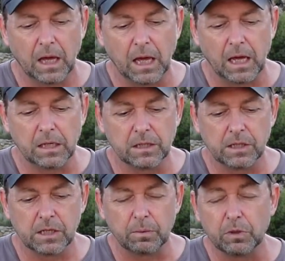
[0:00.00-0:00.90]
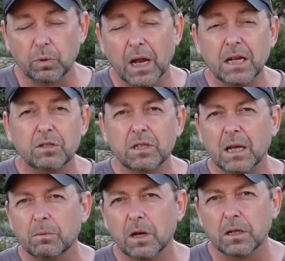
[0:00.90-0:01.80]
and as I say, between 8 to
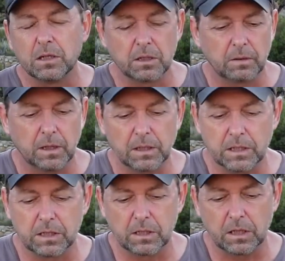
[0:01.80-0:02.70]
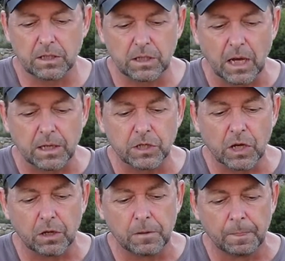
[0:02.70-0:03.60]
10 minutes it's done.
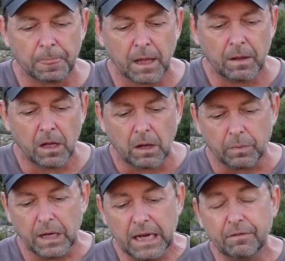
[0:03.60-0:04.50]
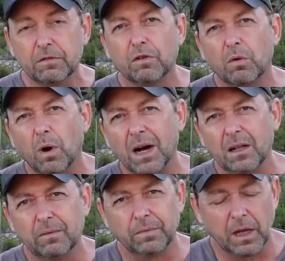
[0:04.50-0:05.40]
So I'm going to leave it for a
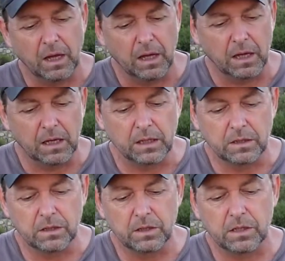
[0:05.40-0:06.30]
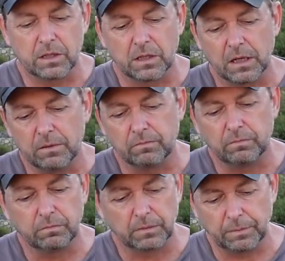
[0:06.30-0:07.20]
while, and in
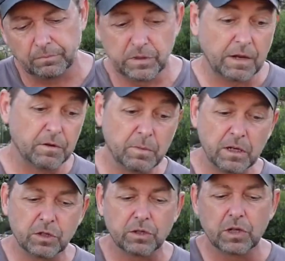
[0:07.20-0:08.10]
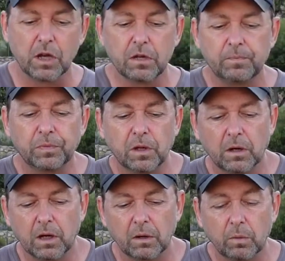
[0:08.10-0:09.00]
7 minutes or so
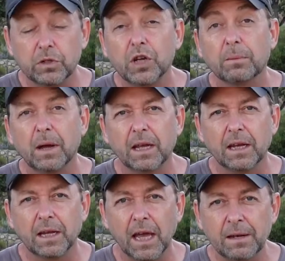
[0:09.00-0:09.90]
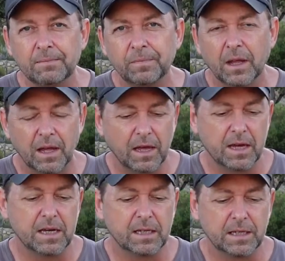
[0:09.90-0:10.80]
we'll check back in again,
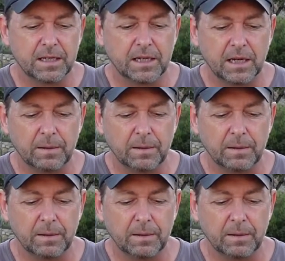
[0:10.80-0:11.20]
and